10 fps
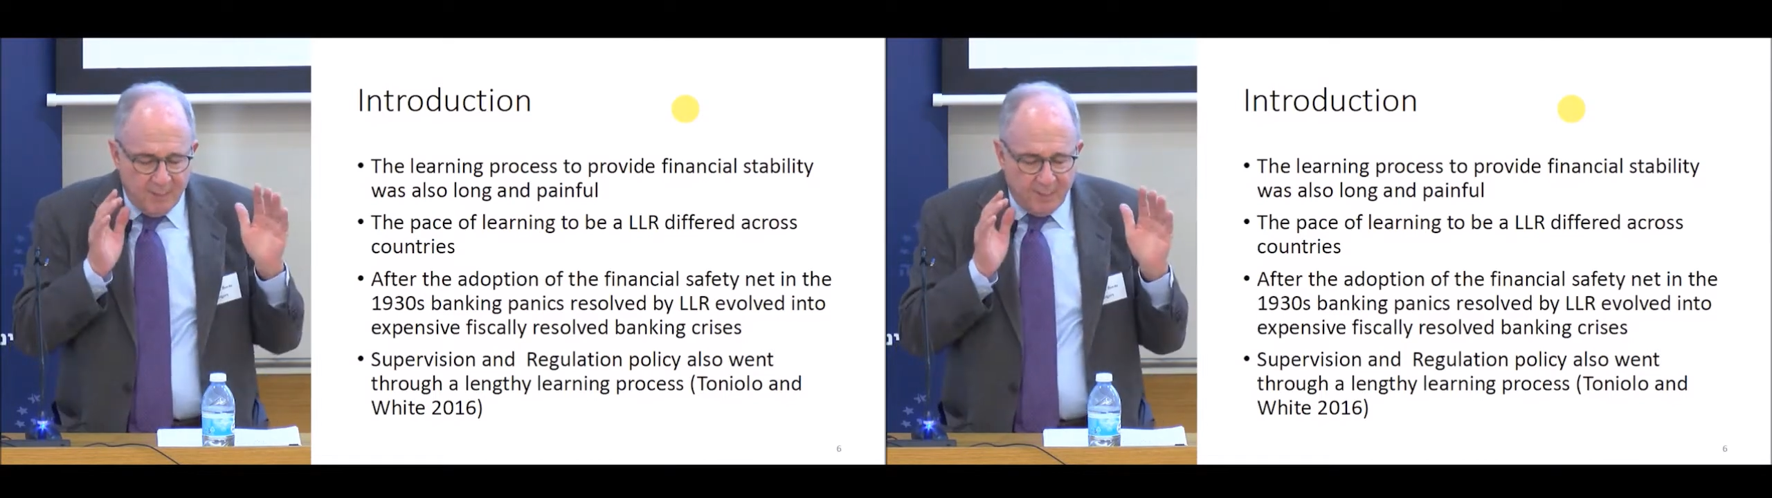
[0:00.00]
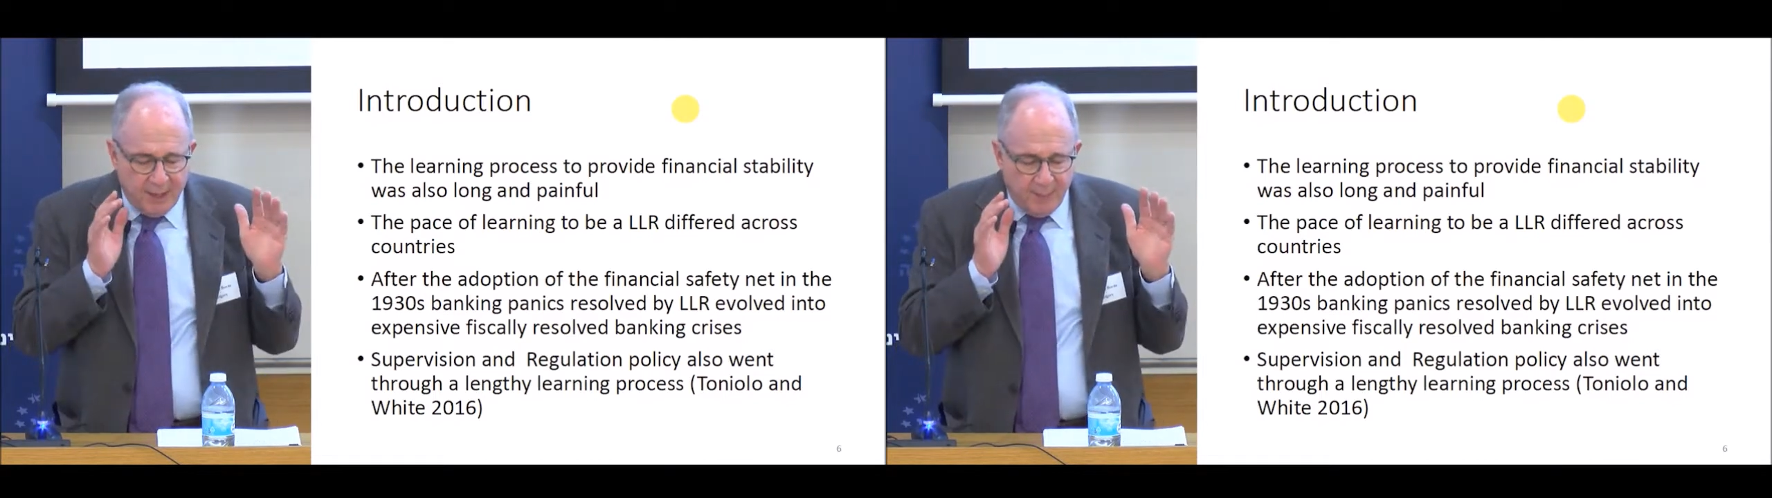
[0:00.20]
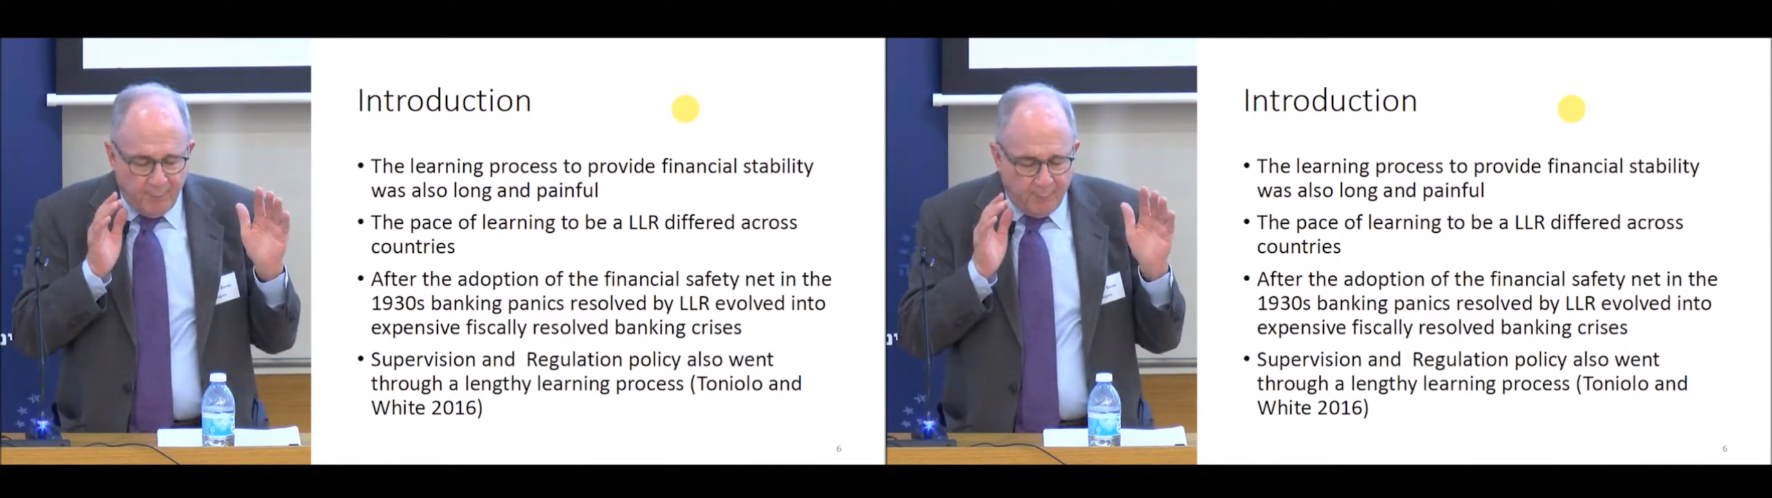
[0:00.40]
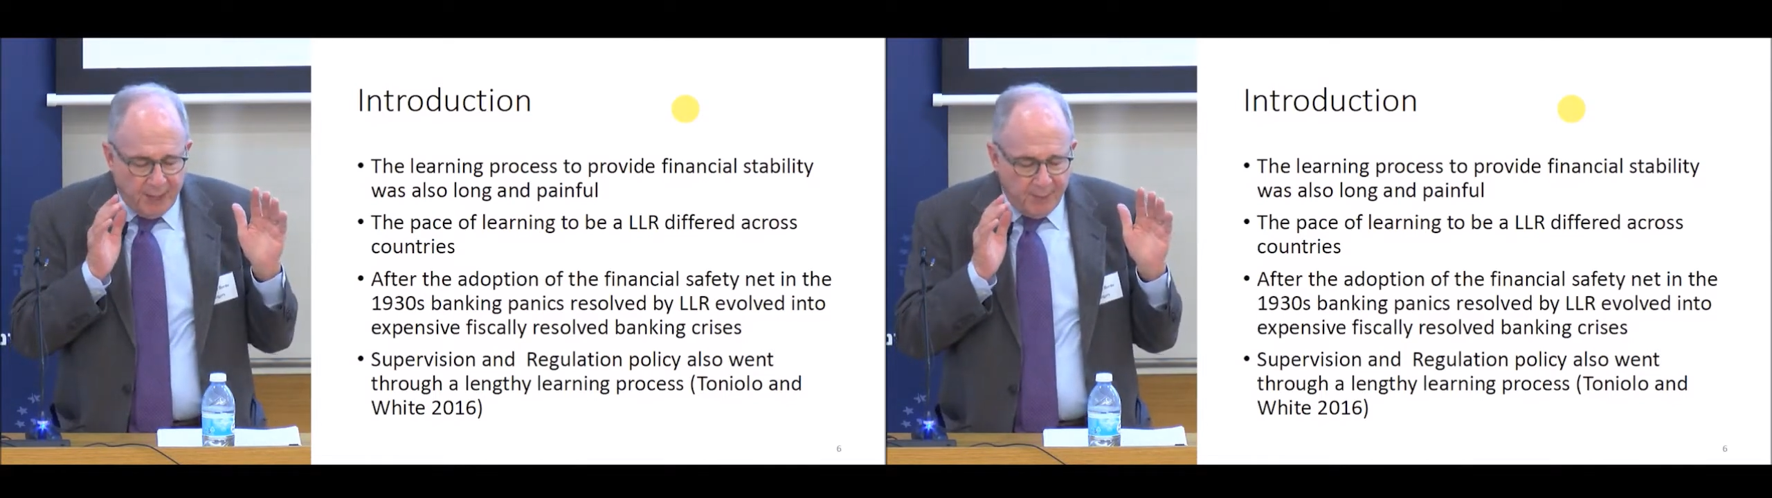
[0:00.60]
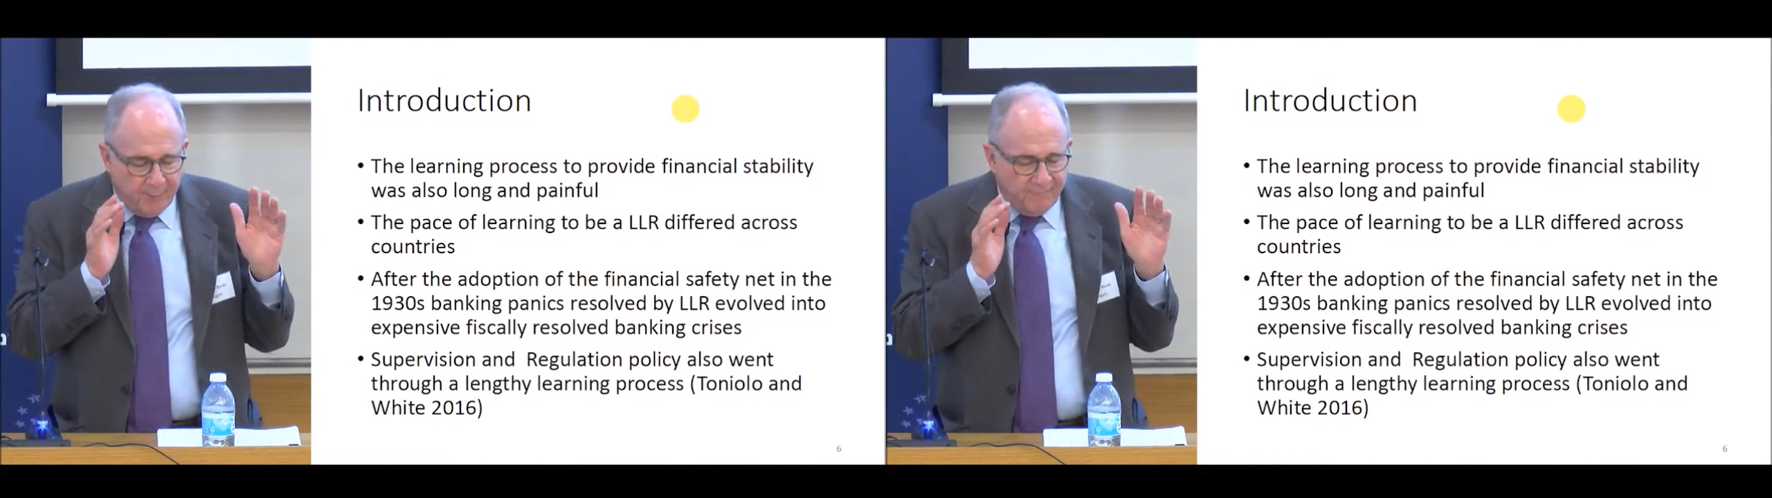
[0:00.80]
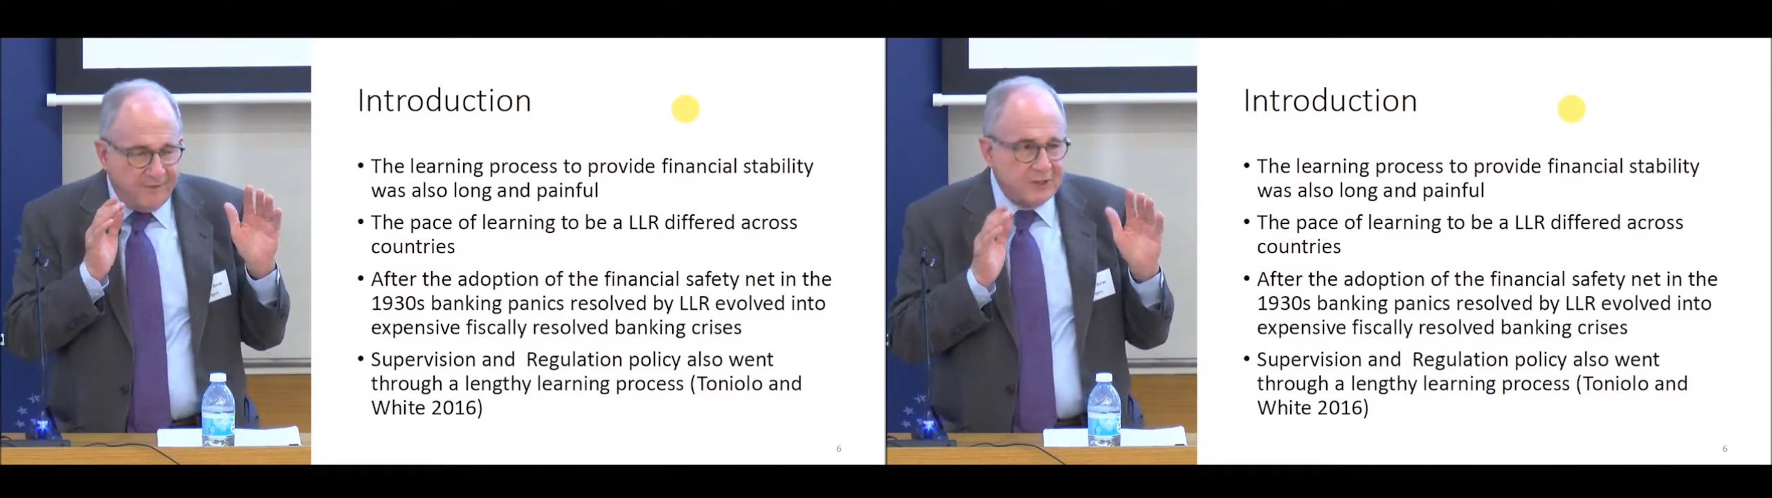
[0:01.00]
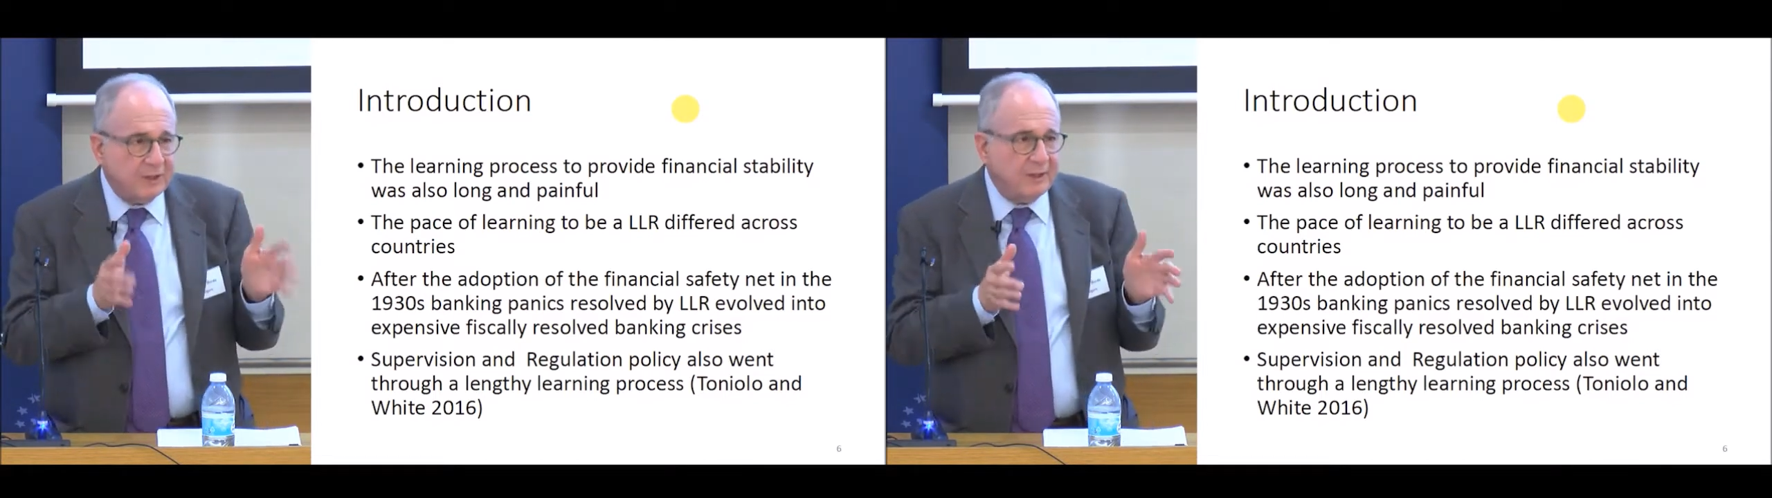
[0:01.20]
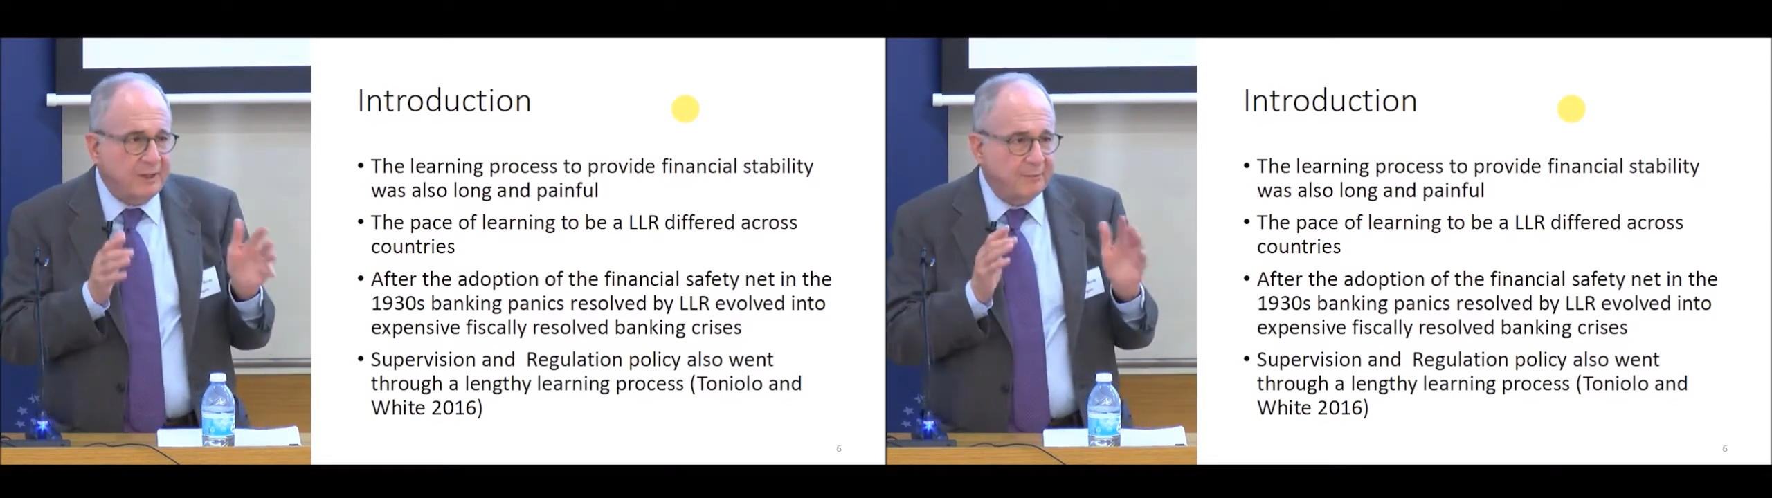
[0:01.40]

but fiscally